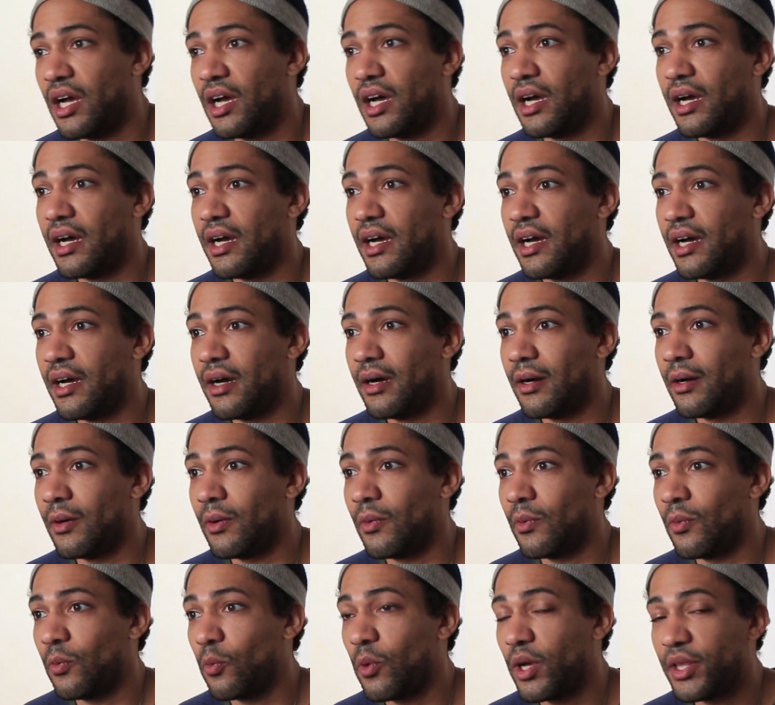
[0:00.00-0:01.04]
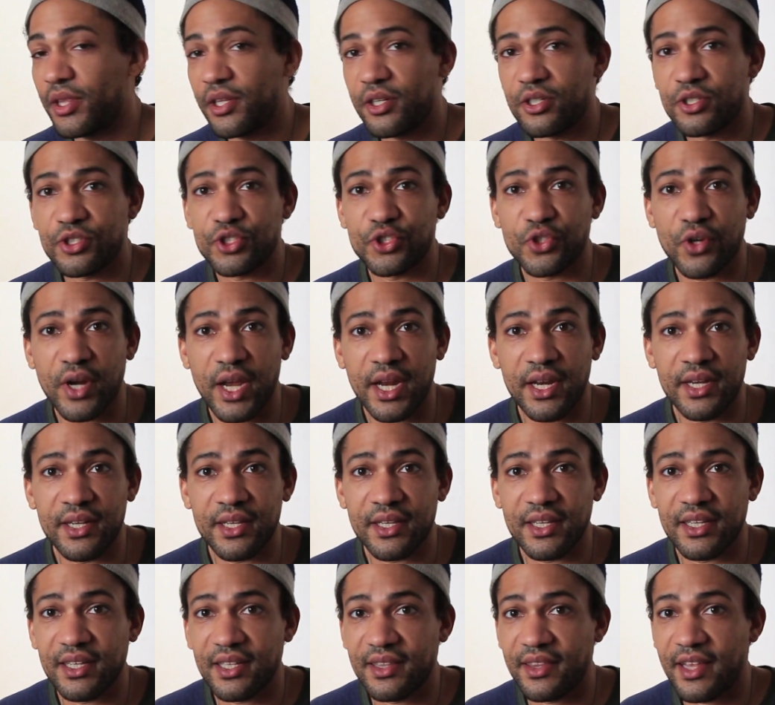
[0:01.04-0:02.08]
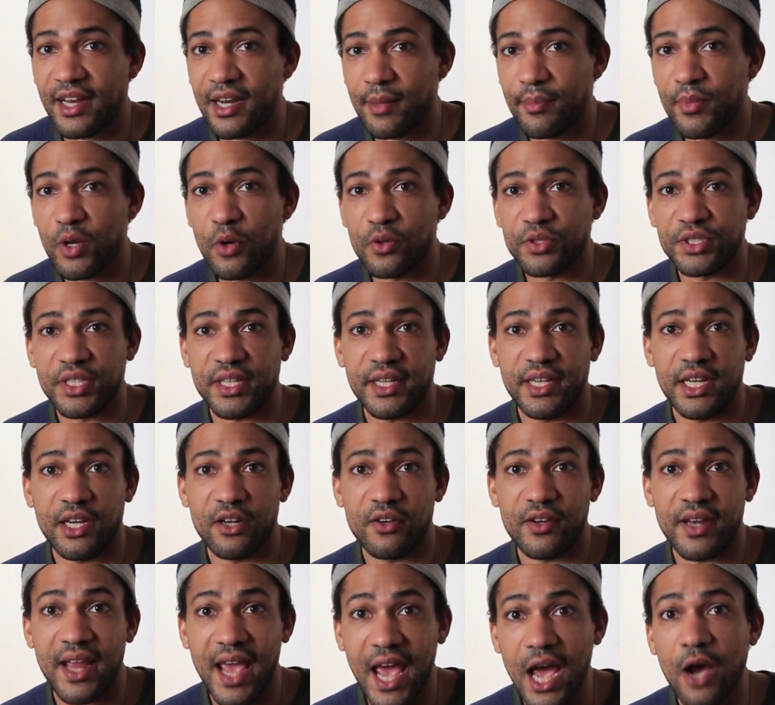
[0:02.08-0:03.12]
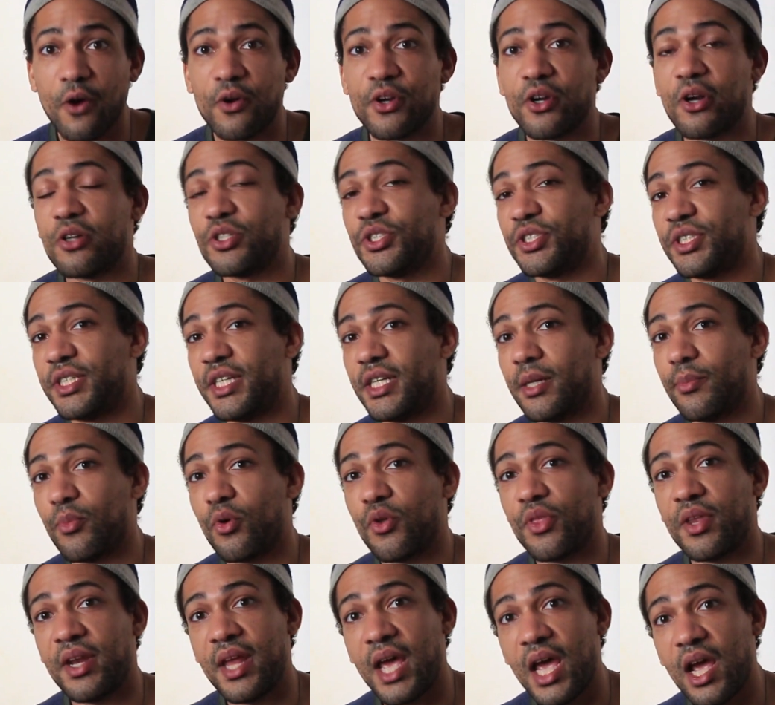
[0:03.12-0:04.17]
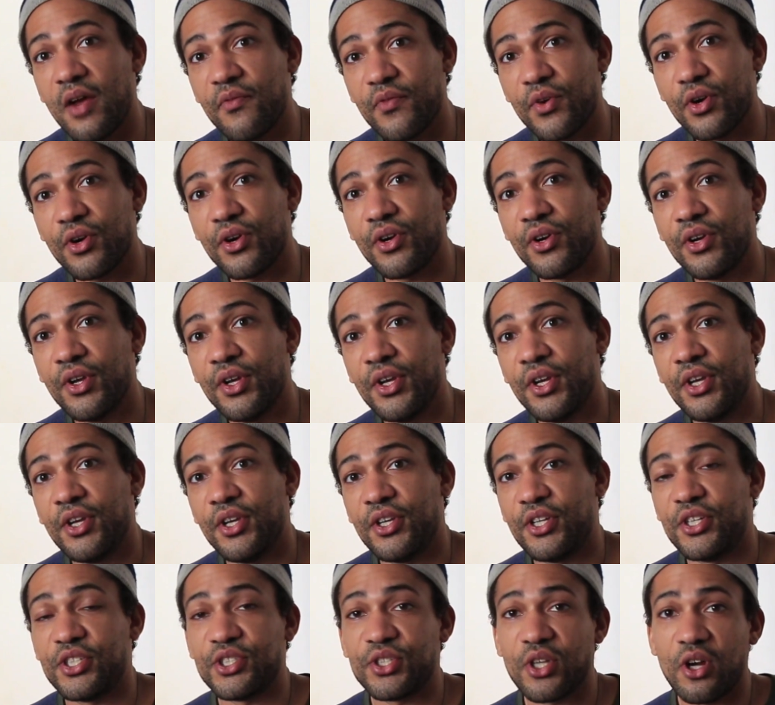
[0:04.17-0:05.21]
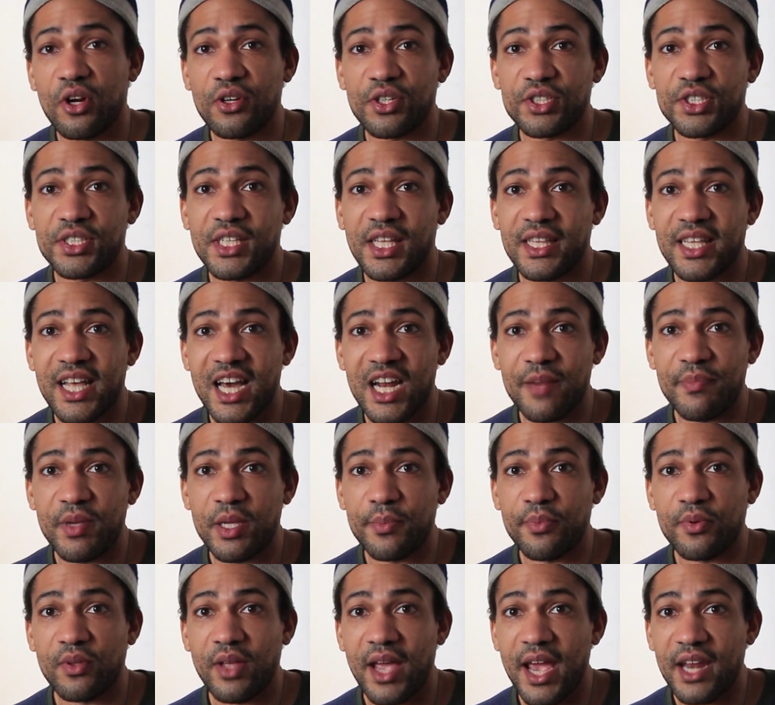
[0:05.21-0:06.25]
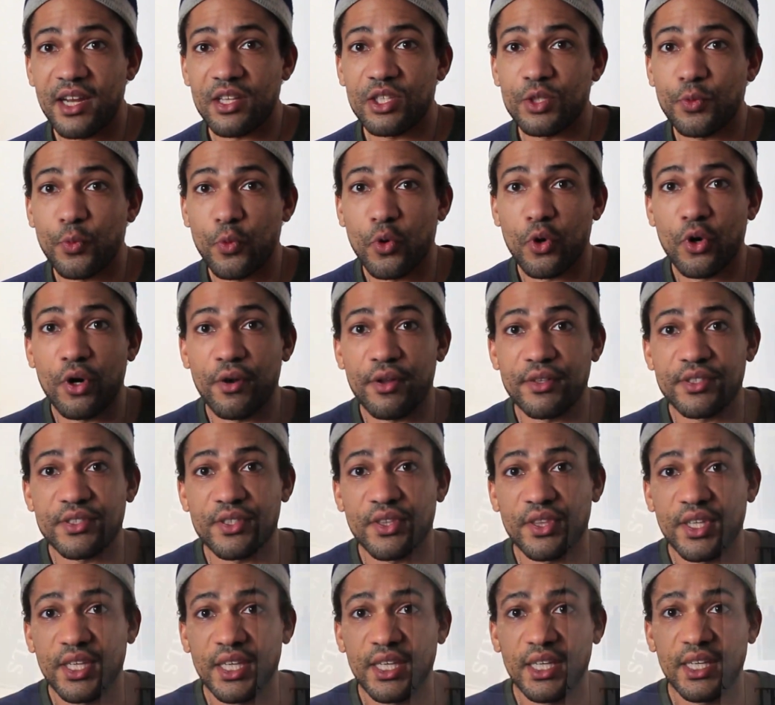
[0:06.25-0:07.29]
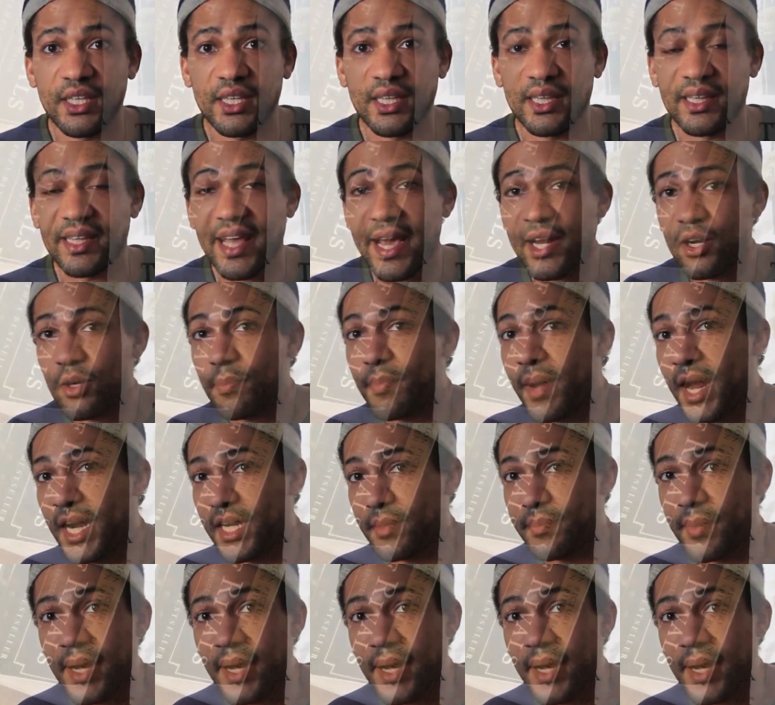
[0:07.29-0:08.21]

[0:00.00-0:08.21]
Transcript: One little trend that I'm noticing here now in Argentina more than ever, you're starting to see a lot of people heading towards the lighter body